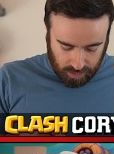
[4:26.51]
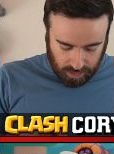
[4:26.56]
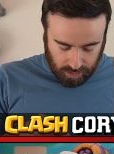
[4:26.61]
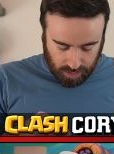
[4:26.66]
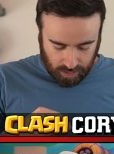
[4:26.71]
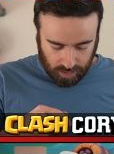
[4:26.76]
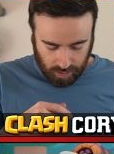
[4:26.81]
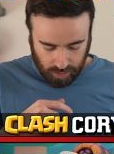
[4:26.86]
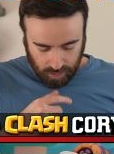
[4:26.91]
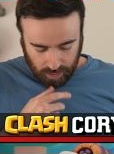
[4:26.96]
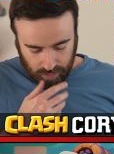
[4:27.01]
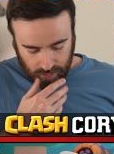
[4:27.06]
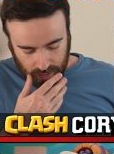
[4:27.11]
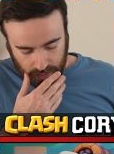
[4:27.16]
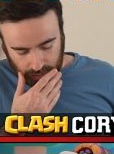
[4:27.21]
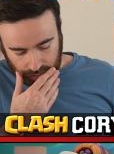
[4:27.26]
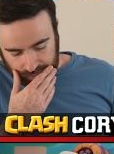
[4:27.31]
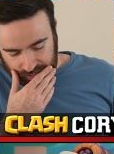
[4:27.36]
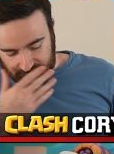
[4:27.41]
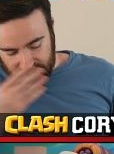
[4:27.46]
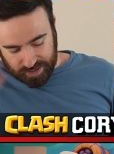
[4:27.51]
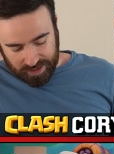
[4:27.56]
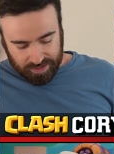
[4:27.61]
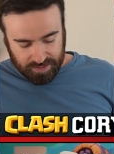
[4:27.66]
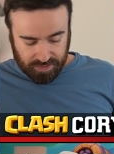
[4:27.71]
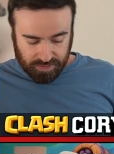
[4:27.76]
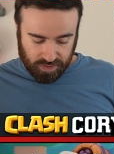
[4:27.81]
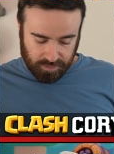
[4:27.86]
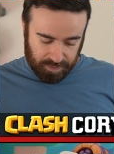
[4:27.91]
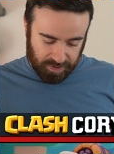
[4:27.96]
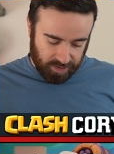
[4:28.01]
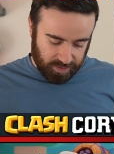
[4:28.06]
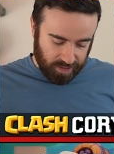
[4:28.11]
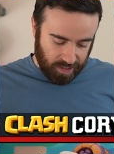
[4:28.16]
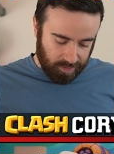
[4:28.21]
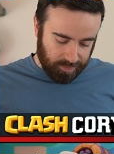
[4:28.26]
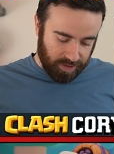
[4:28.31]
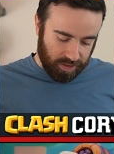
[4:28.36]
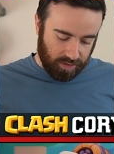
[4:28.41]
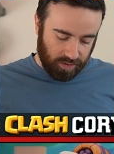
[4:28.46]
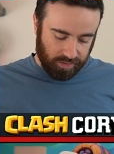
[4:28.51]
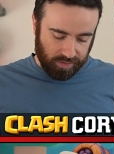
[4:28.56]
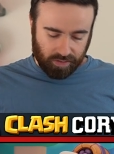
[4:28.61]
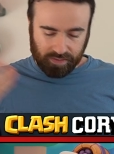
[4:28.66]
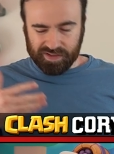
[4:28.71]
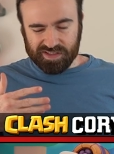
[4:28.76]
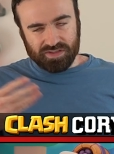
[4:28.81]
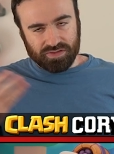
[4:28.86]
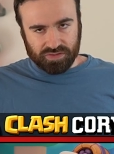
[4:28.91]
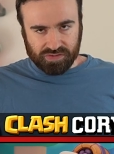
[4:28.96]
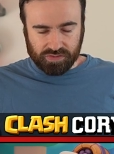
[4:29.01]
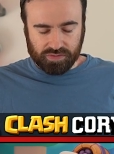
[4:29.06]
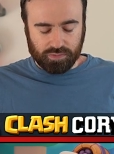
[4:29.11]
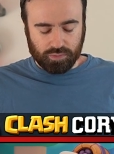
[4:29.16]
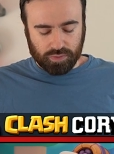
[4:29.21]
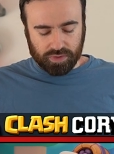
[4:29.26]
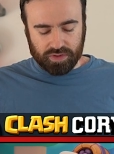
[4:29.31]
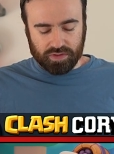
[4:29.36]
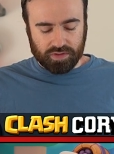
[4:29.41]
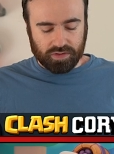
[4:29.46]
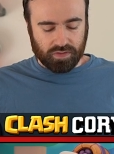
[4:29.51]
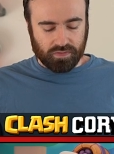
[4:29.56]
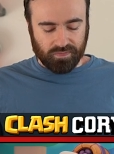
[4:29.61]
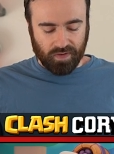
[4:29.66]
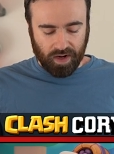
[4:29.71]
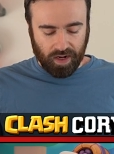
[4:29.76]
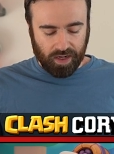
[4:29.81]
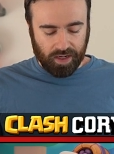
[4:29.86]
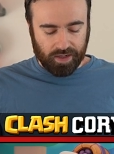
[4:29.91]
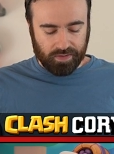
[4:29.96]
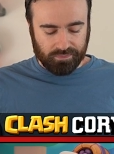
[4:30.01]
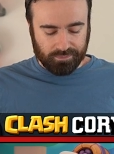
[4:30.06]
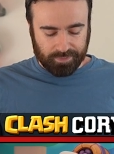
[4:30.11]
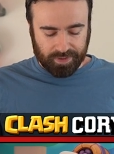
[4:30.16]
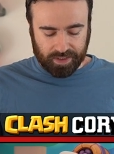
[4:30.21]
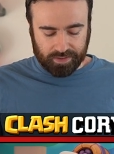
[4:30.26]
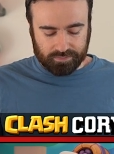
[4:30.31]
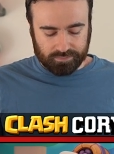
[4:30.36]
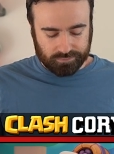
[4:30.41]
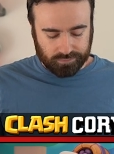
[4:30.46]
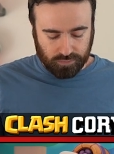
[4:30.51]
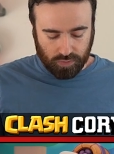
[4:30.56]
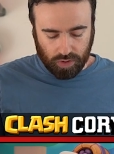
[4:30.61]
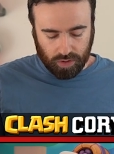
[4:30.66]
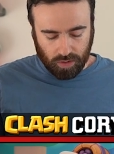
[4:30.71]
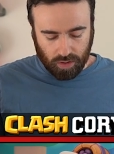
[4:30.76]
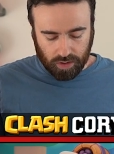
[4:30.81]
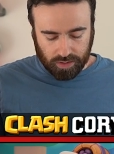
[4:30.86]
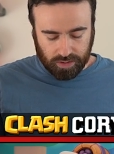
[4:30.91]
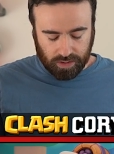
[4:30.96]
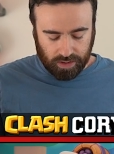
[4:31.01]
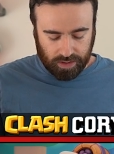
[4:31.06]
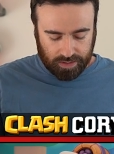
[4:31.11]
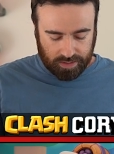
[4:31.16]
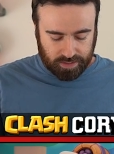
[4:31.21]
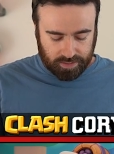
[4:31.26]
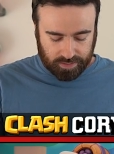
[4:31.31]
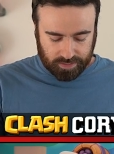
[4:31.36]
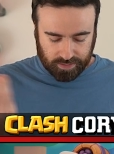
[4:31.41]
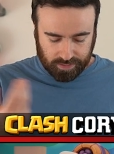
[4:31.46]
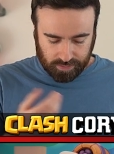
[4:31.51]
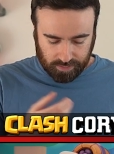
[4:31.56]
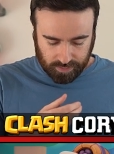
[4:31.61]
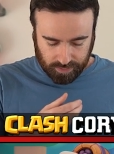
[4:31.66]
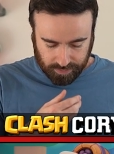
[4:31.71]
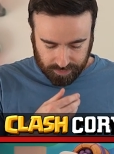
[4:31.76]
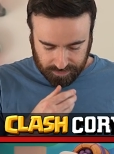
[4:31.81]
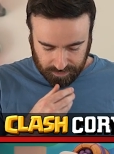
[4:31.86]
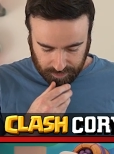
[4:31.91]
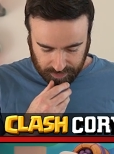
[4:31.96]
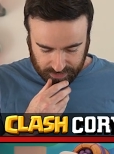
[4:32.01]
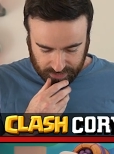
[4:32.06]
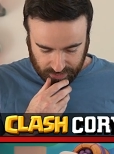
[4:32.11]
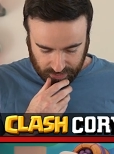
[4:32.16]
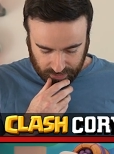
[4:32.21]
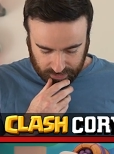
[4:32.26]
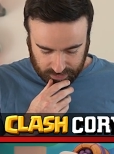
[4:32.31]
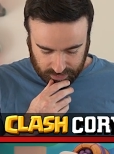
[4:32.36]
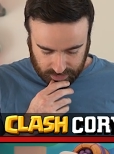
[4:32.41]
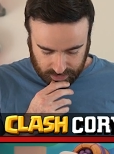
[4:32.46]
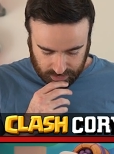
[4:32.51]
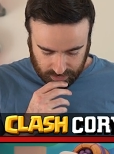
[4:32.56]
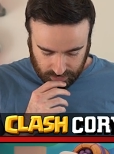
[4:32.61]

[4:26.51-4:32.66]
Just in case your Spear Goblin, although Electro Wizard would survive, but regardless, still good to protect.